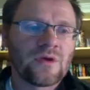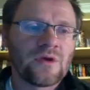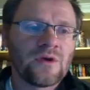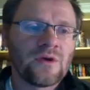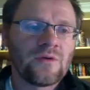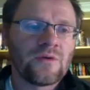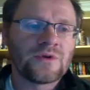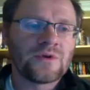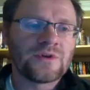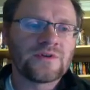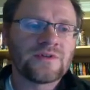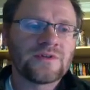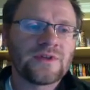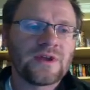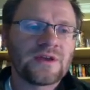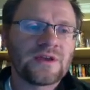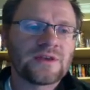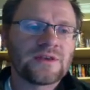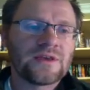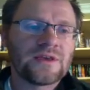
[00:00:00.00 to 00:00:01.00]
which is
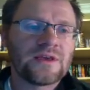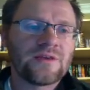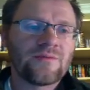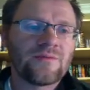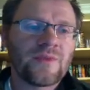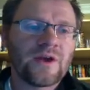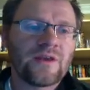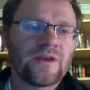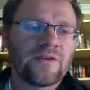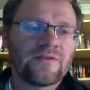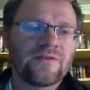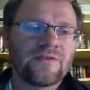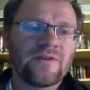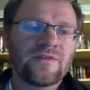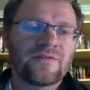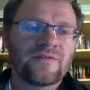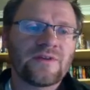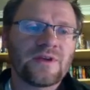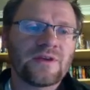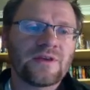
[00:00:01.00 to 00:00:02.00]
19 minus
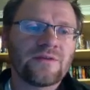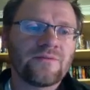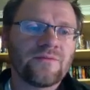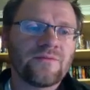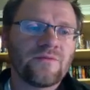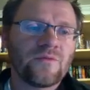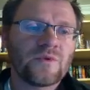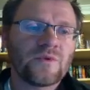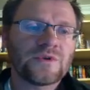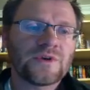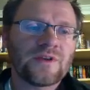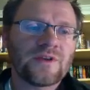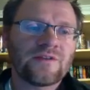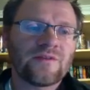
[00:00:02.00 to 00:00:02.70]
16, which ends